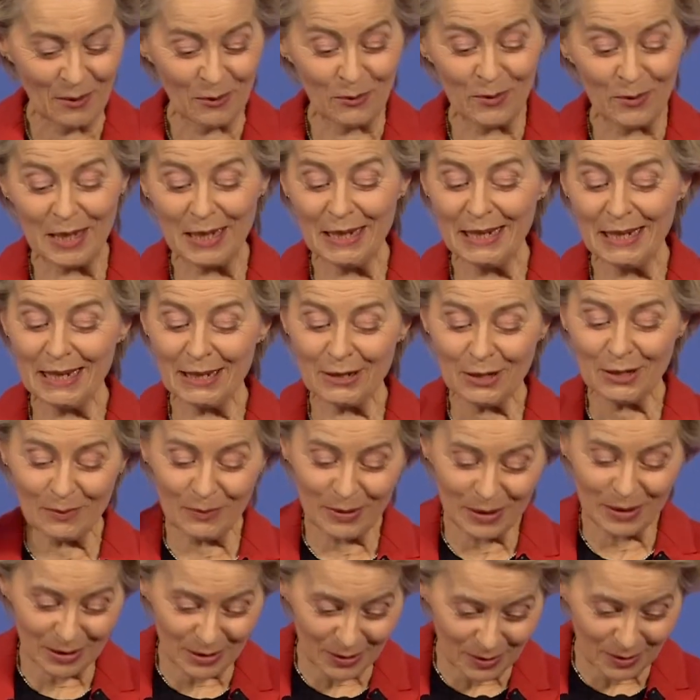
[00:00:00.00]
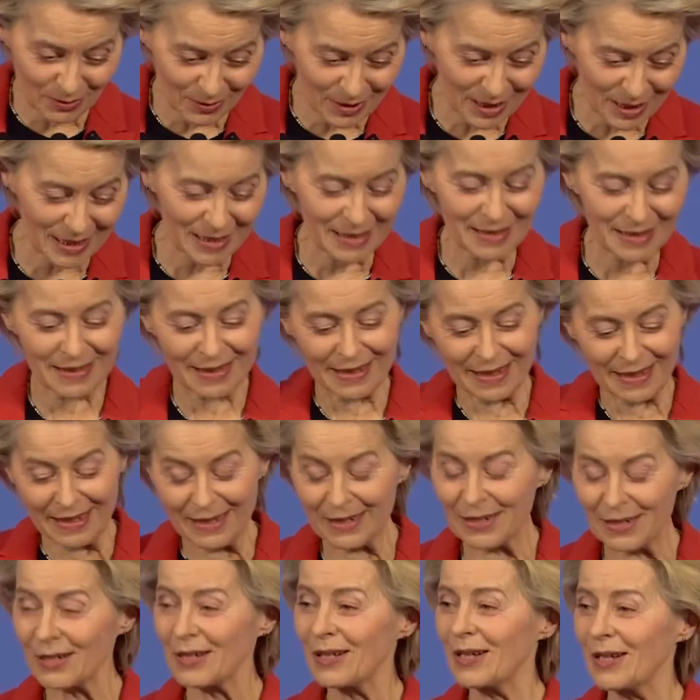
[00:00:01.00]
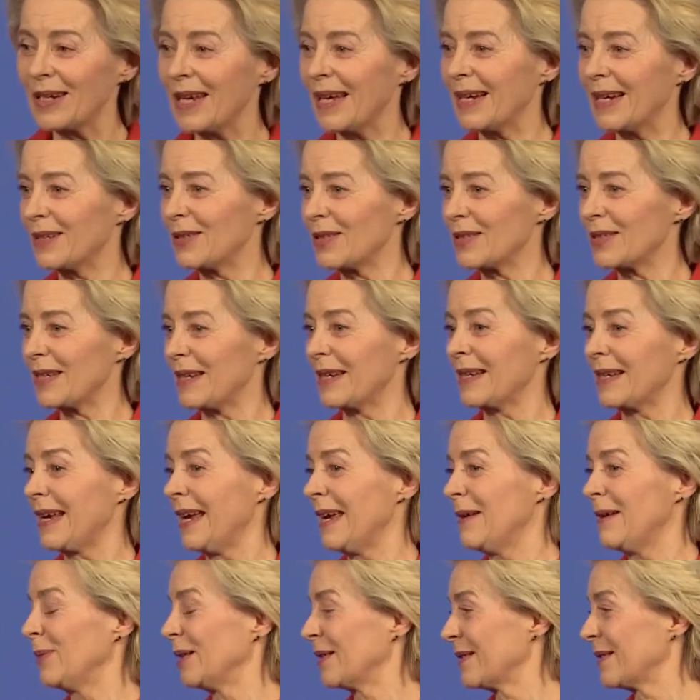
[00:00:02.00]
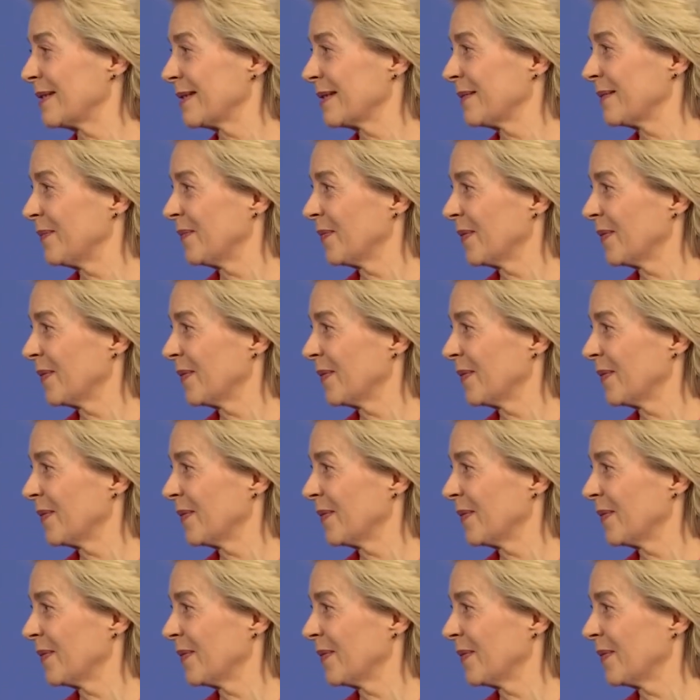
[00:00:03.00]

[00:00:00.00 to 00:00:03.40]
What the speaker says: We need to build grids, interconnectors, and cables.